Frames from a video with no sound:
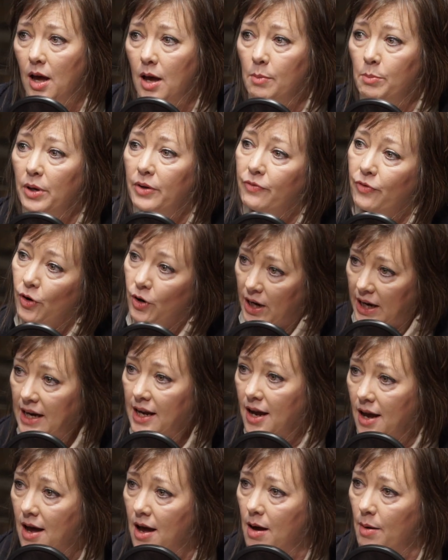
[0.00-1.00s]
But for
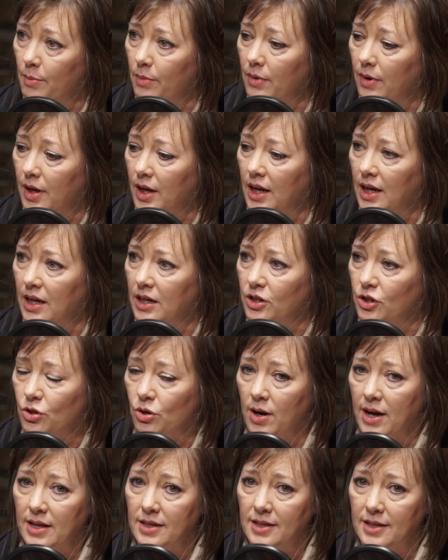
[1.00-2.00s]
him, it
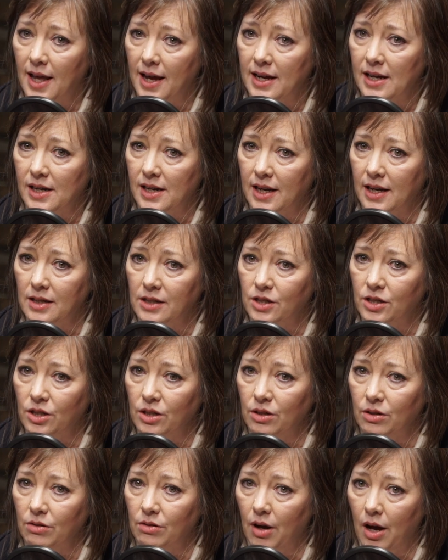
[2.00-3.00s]
translated
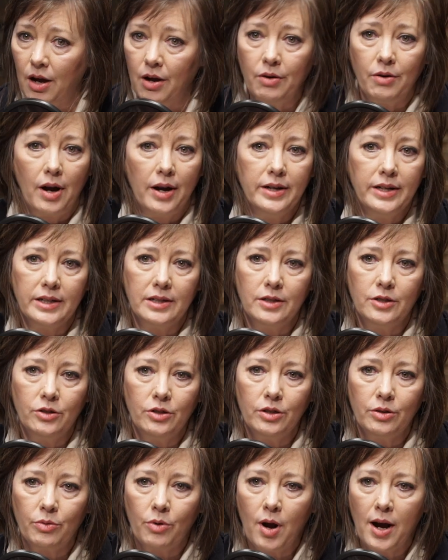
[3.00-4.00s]
into, oh, I didn't do
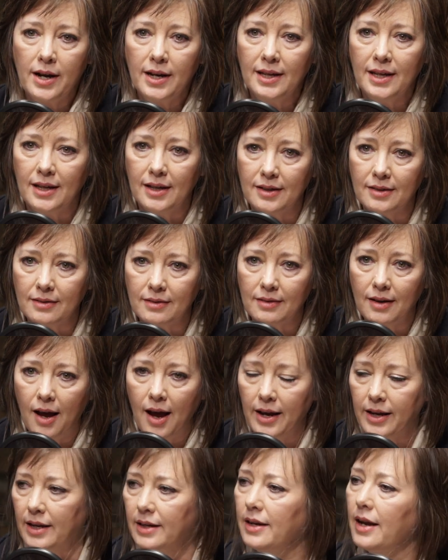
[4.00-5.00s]
it right again.
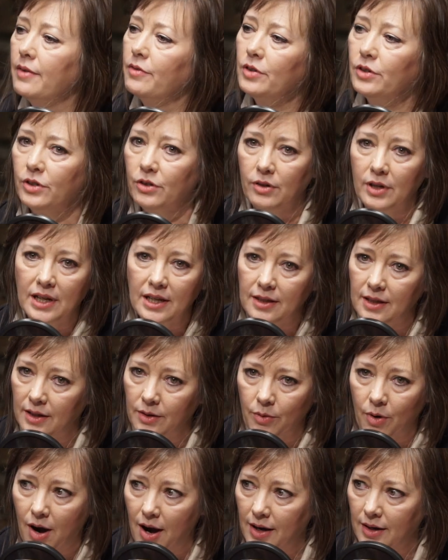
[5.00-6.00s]
I can never do anything
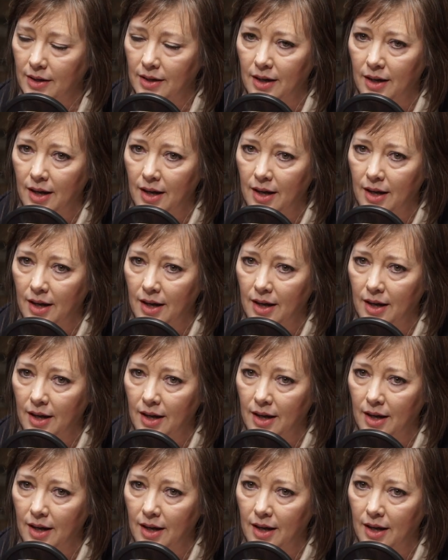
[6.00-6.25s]
right.